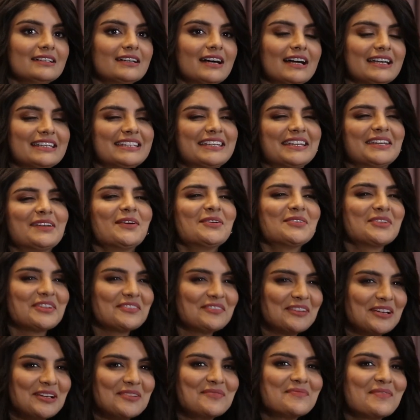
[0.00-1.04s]
I cannot
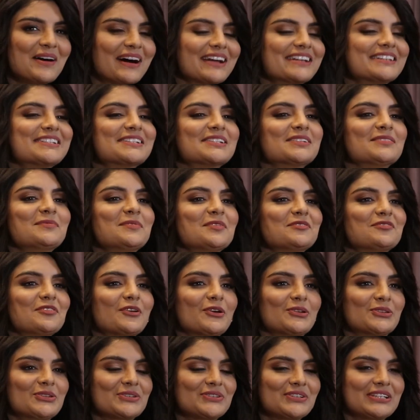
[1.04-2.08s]
reveal much before
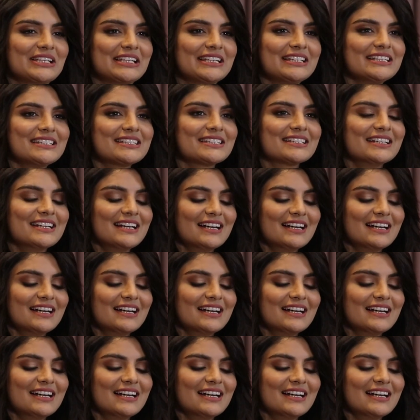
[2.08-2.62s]
the release.